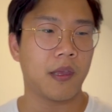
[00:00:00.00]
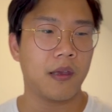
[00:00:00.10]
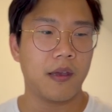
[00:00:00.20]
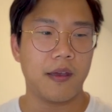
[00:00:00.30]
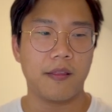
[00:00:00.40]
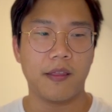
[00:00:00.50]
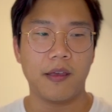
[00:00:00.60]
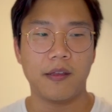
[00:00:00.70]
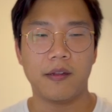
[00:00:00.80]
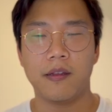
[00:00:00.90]
and
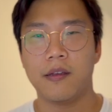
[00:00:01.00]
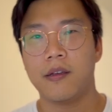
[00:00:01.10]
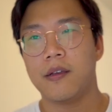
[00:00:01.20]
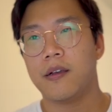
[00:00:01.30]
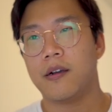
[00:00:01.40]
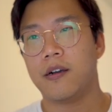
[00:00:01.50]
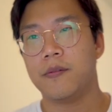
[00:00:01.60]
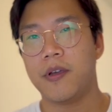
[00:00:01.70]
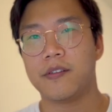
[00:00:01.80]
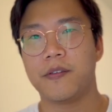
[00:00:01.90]
then
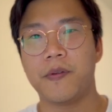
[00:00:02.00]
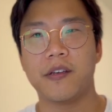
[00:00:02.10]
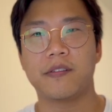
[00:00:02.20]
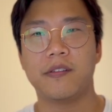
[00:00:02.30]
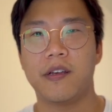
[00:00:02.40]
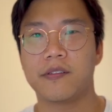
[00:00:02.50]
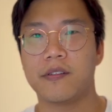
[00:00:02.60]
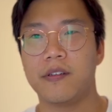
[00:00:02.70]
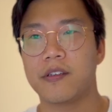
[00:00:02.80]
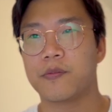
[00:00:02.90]
as he passes it down to the
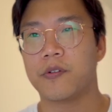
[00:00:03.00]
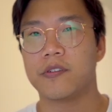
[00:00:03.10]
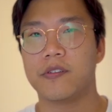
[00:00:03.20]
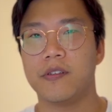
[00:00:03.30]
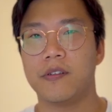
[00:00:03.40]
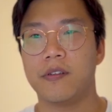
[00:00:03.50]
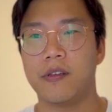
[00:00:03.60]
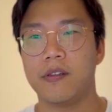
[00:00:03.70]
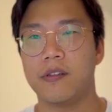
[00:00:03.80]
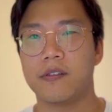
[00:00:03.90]
next person,
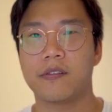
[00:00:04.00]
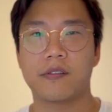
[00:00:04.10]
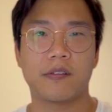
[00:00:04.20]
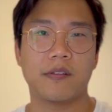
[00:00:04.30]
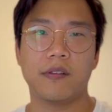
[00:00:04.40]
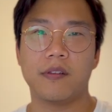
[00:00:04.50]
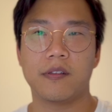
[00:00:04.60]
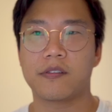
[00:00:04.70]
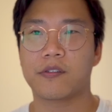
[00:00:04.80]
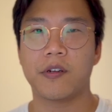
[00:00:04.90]
the
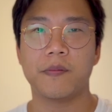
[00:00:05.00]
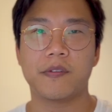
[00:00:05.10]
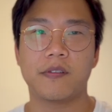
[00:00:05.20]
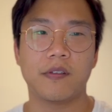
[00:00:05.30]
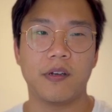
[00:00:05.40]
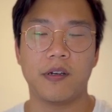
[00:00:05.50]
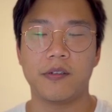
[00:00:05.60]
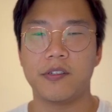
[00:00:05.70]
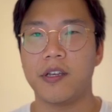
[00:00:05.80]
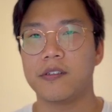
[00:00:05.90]
script
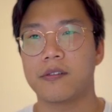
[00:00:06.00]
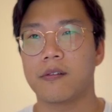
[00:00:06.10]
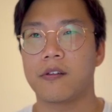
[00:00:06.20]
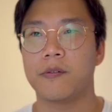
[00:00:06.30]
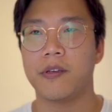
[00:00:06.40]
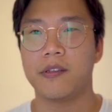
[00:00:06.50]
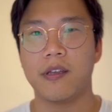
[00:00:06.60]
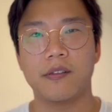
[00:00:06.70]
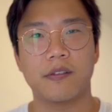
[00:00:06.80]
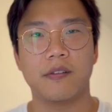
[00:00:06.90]
changes a little bit.
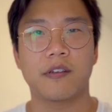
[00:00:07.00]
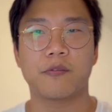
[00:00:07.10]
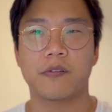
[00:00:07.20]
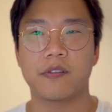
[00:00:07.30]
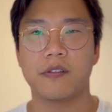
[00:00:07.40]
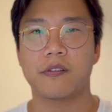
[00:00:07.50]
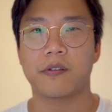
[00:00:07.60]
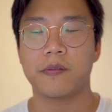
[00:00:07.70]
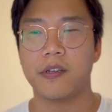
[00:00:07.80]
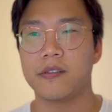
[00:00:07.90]
Down to the next person, the
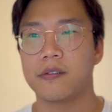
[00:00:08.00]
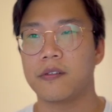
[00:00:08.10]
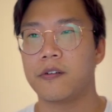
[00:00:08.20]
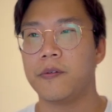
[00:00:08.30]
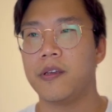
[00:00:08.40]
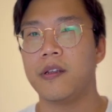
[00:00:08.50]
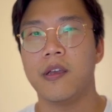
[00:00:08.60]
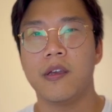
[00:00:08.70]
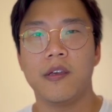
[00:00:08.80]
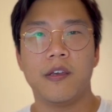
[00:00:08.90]
script changes a little bit.
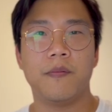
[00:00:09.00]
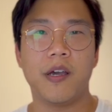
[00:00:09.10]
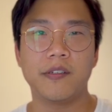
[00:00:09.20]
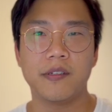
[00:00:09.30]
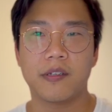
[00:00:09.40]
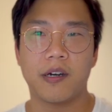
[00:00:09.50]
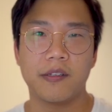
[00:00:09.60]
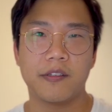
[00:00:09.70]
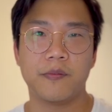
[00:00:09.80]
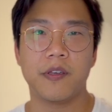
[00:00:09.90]
Imagine
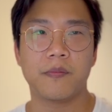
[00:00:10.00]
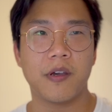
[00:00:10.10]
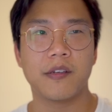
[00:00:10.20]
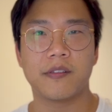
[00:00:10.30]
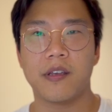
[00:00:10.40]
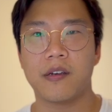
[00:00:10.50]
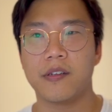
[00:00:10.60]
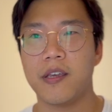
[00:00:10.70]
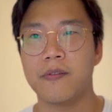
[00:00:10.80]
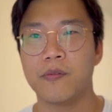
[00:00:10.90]
kata being passed down
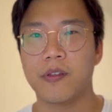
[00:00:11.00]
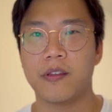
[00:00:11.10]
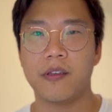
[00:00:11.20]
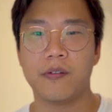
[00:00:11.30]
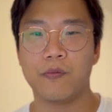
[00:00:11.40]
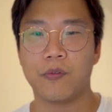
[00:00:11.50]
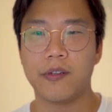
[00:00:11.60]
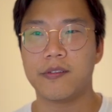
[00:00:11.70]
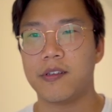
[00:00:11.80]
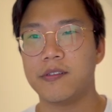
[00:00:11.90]
even within one
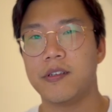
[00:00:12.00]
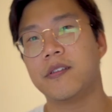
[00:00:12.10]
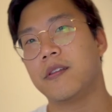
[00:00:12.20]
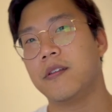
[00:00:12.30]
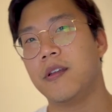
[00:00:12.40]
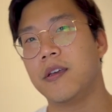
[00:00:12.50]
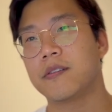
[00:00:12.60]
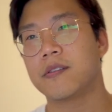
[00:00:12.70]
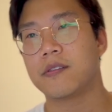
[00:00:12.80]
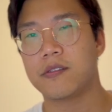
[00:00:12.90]
sensei to the
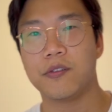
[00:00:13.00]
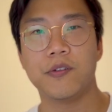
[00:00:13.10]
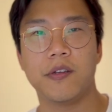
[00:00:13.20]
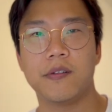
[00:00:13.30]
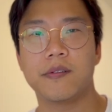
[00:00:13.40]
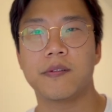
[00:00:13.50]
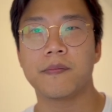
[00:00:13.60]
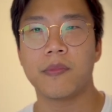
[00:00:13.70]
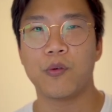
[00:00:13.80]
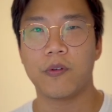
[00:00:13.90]
next student
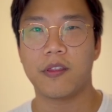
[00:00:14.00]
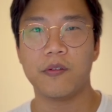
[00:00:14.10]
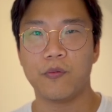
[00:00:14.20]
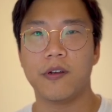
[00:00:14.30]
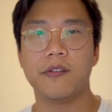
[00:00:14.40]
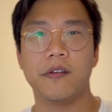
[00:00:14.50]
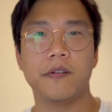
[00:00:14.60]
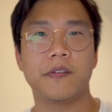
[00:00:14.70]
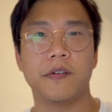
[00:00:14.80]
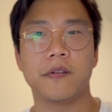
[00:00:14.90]
within one
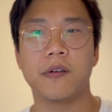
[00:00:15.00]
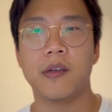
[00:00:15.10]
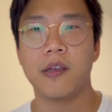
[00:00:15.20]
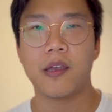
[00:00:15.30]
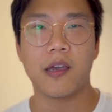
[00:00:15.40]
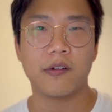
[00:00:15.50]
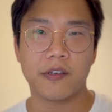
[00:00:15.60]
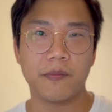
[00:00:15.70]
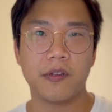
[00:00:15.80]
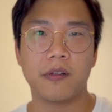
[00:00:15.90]
dojo, how it
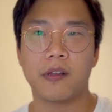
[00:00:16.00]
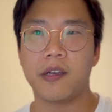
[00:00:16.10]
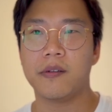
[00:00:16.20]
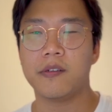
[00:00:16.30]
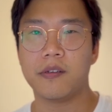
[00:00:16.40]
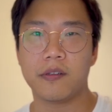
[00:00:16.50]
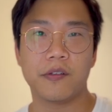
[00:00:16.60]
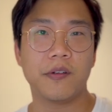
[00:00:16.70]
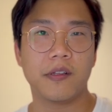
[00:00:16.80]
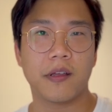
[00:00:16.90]
can be
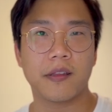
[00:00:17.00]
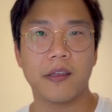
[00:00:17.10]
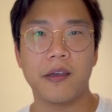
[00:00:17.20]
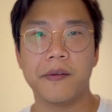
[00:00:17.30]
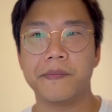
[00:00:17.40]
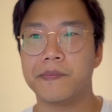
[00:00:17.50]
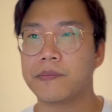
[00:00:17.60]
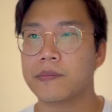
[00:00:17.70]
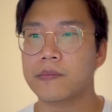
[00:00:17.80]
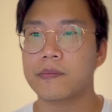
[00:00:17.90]
diluted like that.
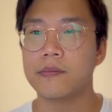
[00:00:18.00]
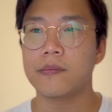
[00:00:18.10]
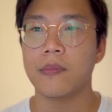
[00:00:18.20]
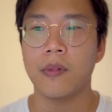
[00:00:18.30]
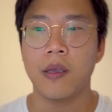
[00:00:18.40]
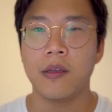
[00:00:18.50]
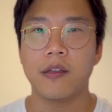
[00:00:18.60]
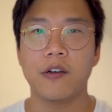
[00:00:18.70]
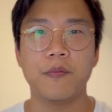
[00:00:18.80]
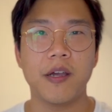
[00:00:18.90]

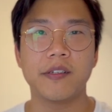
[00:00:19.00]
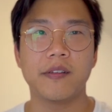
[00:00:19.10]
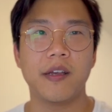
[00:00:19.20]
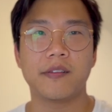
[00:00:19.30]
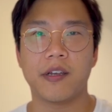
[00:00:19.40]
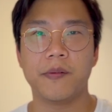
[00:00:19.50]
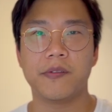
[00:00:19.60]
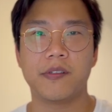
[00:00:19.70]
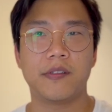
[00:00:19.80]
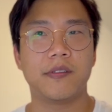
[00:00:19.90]
Now imagine that
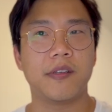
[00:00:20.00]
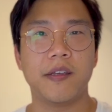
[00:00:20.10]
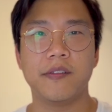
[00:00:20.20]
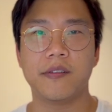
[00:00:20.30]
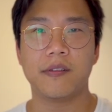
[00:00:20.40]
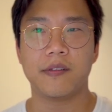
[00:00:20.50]
times 10